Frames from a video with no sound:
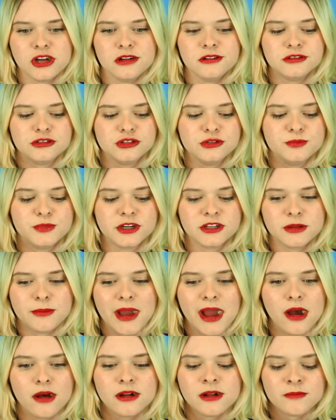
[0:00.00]
So you bring them
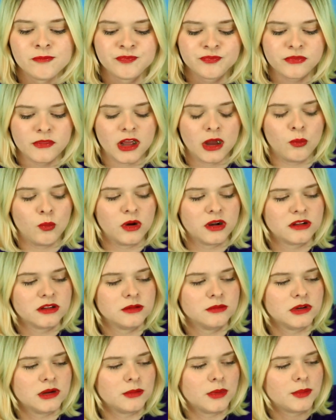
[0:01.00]
out, and one of them, I
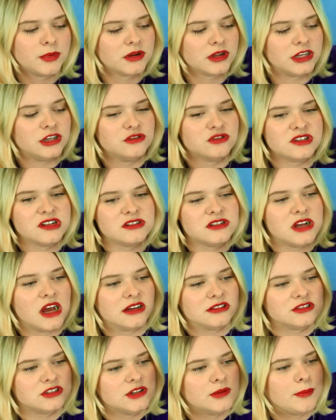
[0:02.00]
remember he used to test
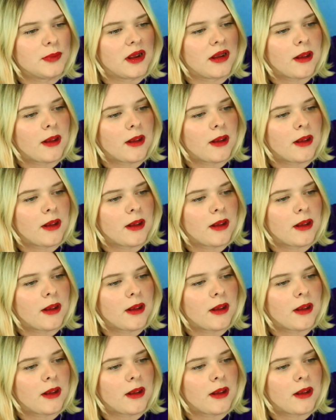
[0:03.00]
it by